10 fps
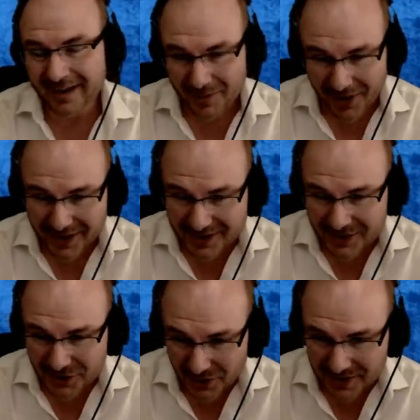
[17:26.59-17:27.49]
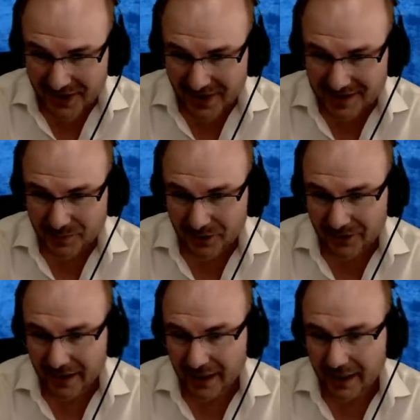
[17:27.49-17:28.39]
Mark is the shortest Gospel,
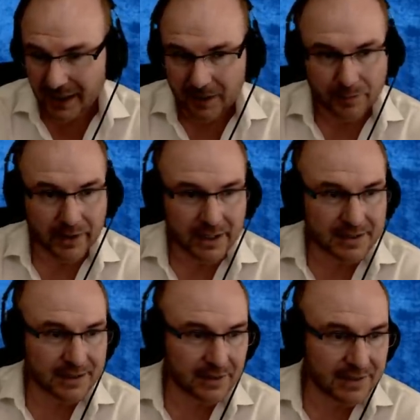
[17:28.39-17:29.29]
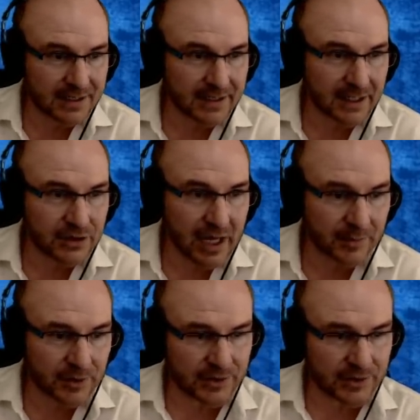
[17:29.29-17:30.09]
but it's still sixteen chapters.